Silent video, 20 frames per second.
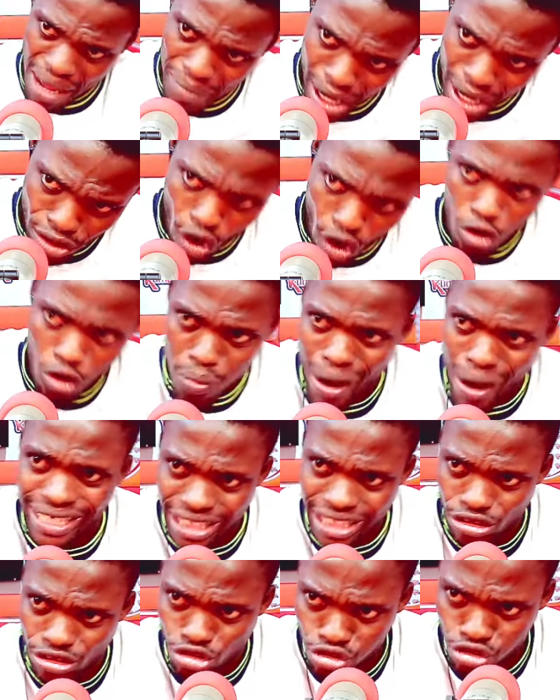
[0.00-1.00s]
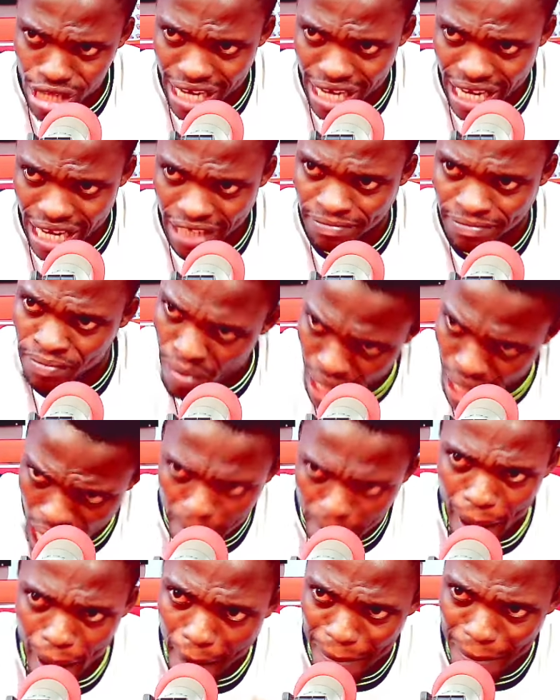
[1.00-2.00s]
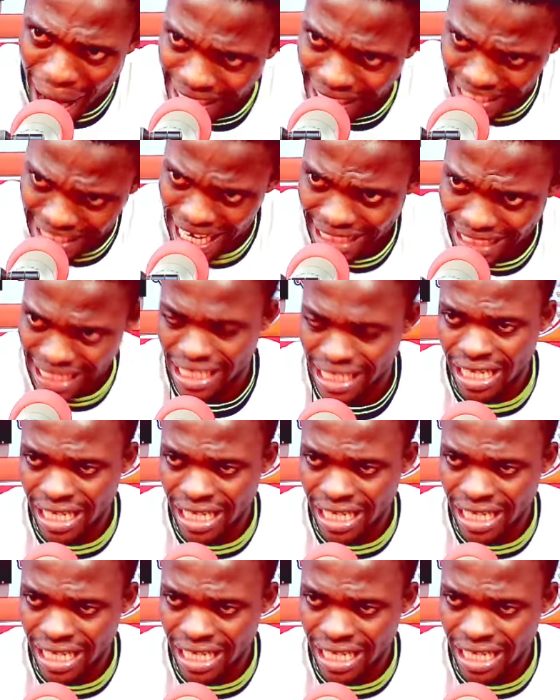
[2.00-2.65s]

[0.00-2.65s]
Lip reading: Enoch Morrison so say eba partner say